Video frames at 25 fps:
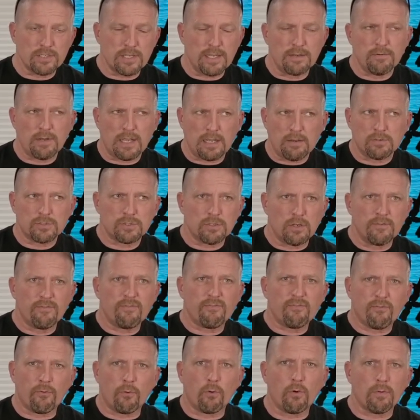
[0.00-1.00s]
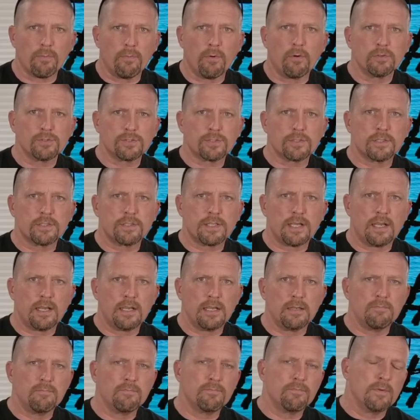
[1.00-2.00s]
I was on 4 most of the
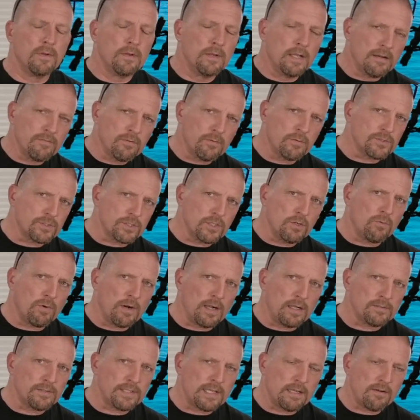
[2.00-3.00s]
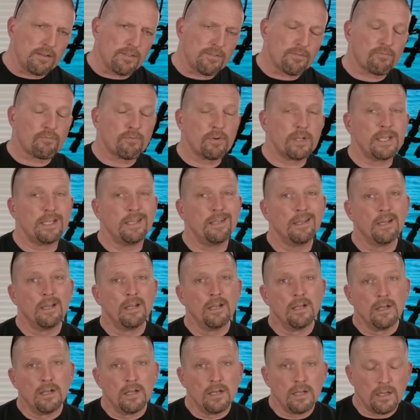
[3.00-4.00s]
time, every once in a while down to 3,
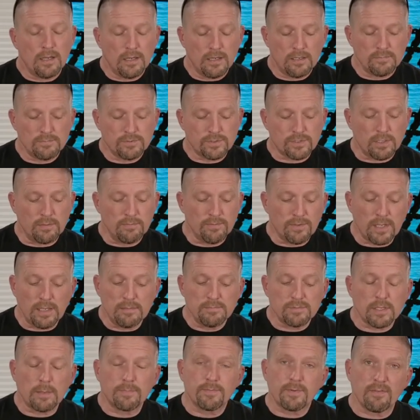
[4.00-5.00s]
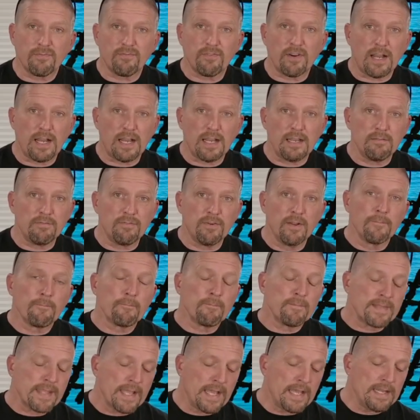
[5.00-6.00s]
sometimes up to 5,
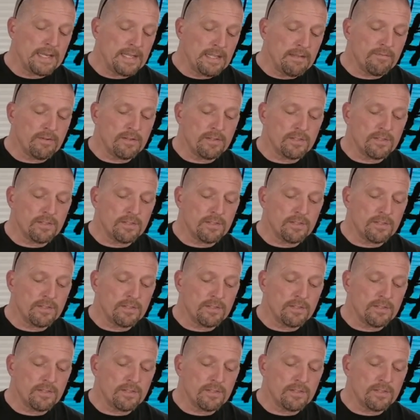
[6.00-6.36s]
and even